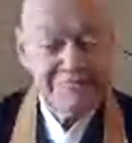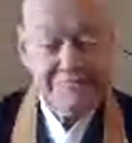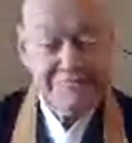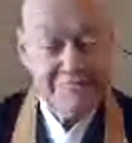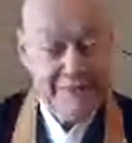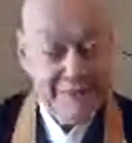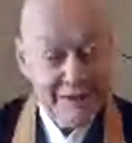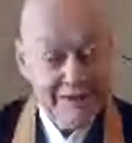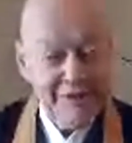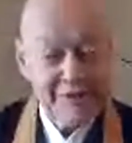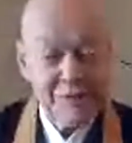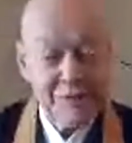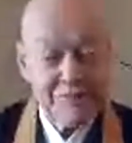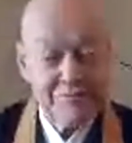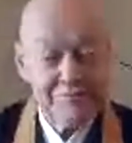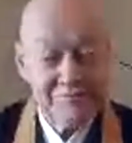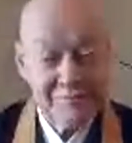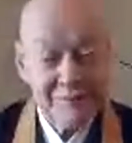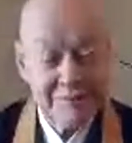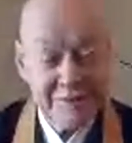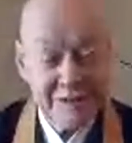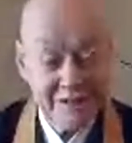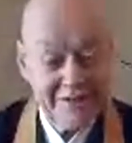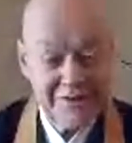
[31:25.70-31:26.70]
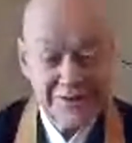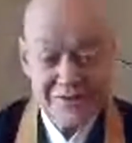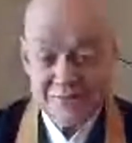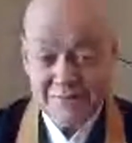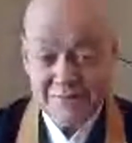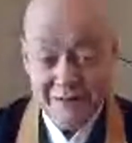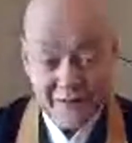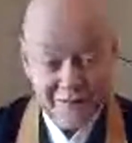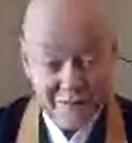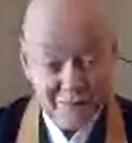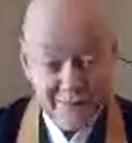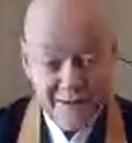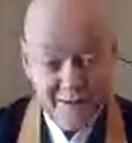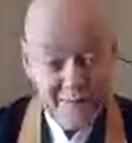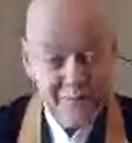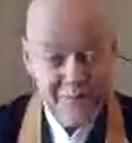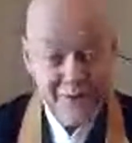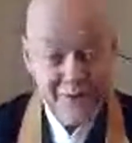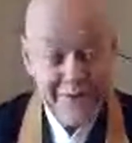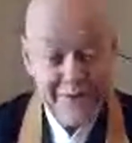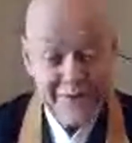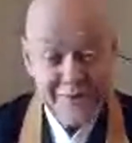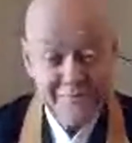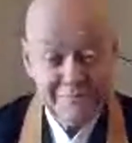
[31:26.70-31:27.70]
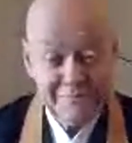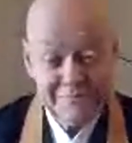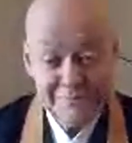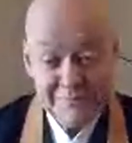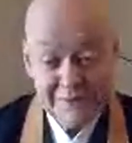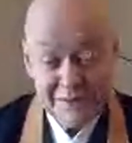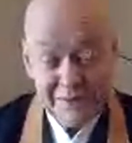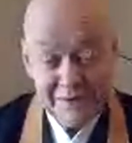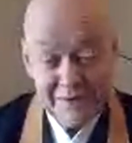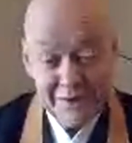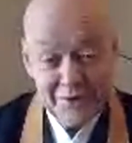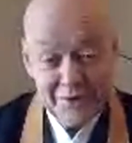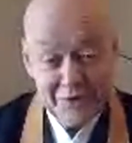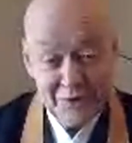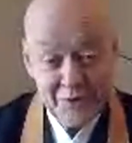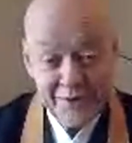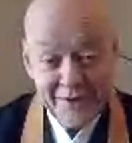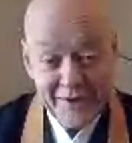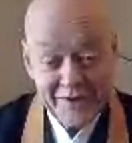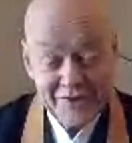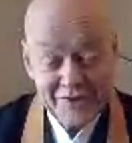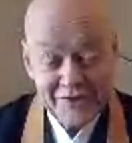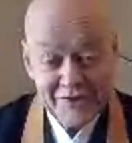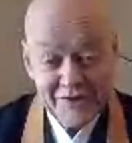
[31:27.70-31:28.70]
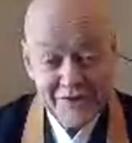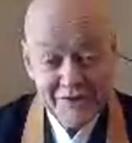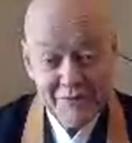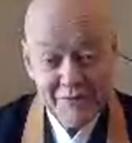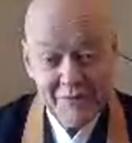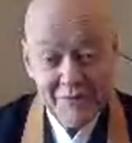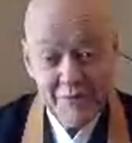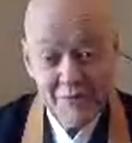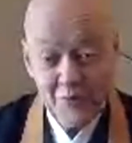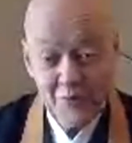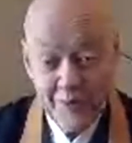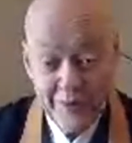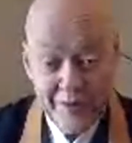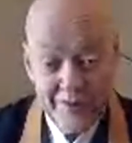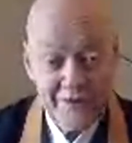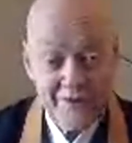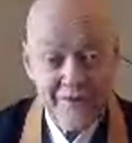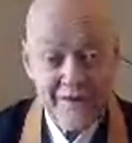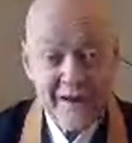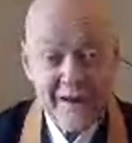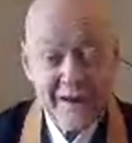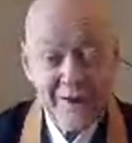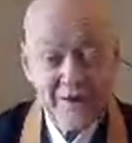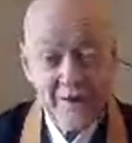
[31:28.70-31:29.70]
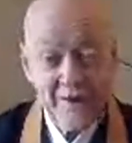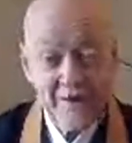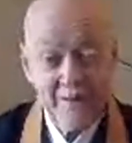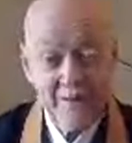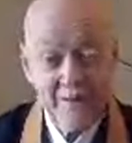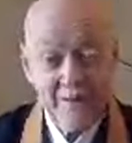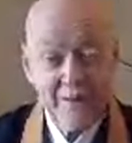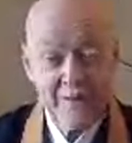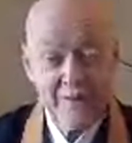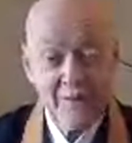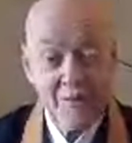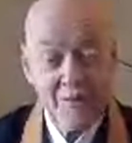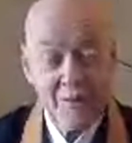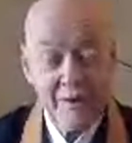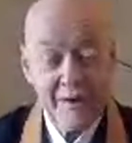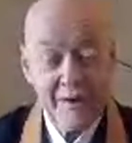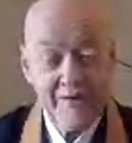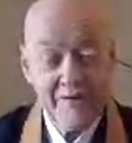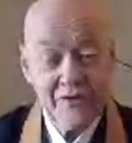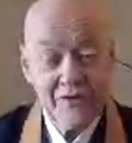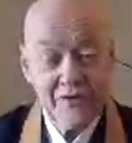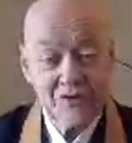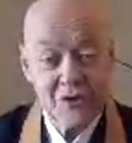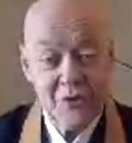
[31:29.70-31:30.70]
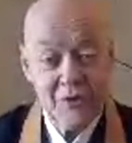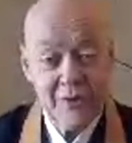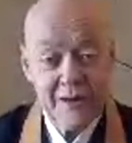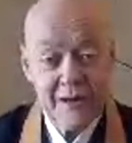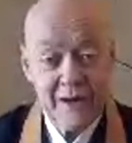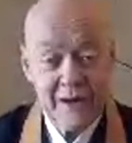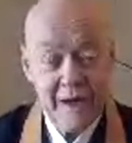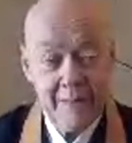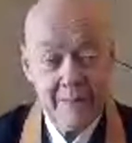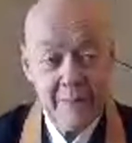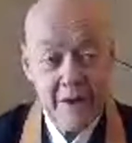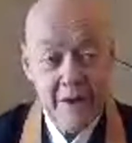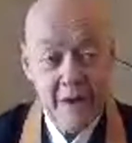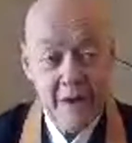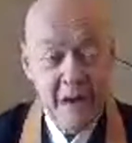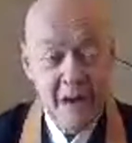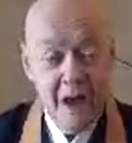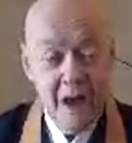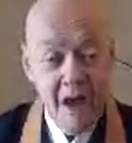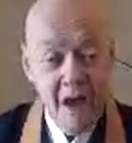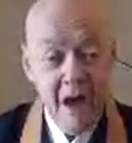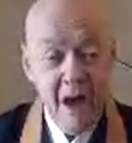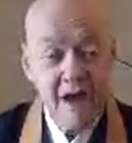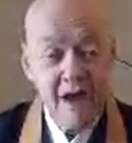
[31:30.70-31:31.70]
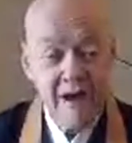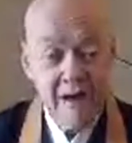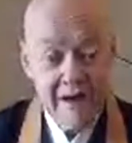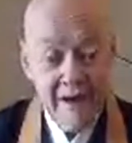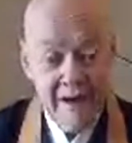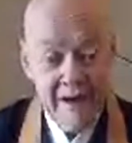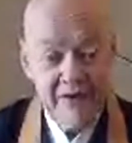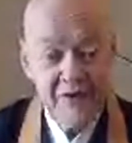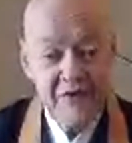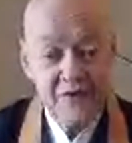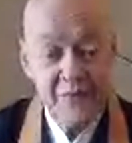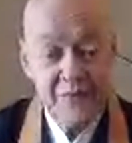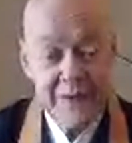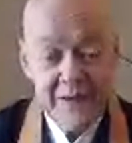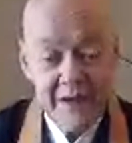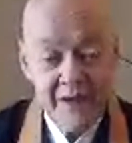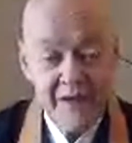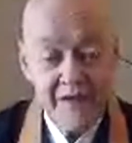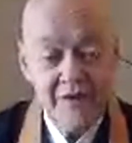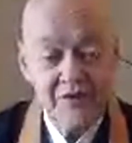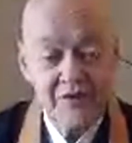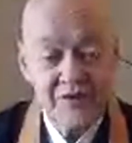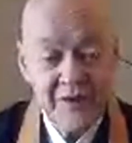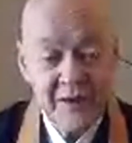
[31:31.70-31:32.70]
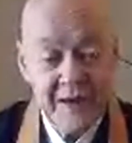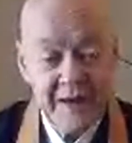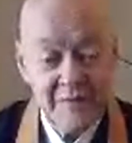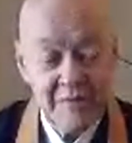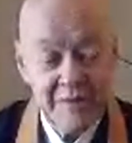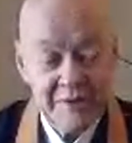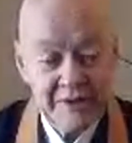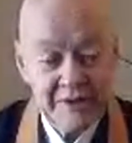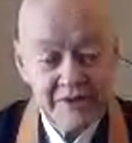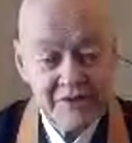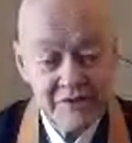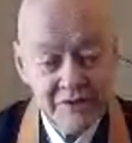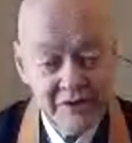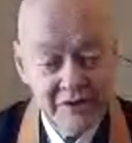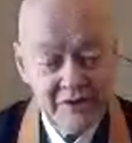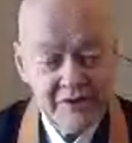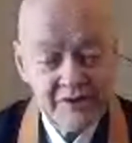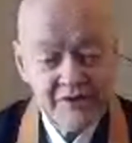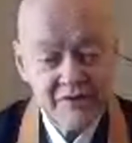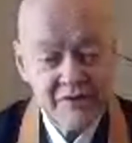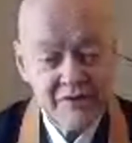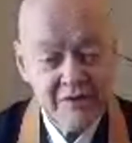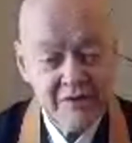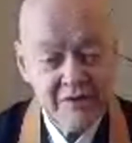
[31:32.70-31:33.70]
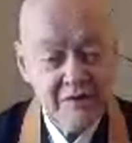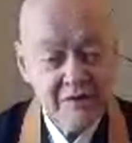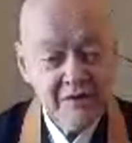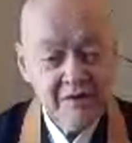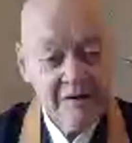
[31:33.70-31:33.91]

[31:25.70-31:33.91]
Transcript: Thank you. I mean, that's what I'm trying to address. We resonate with whatever is showing up, unless we understand what this is.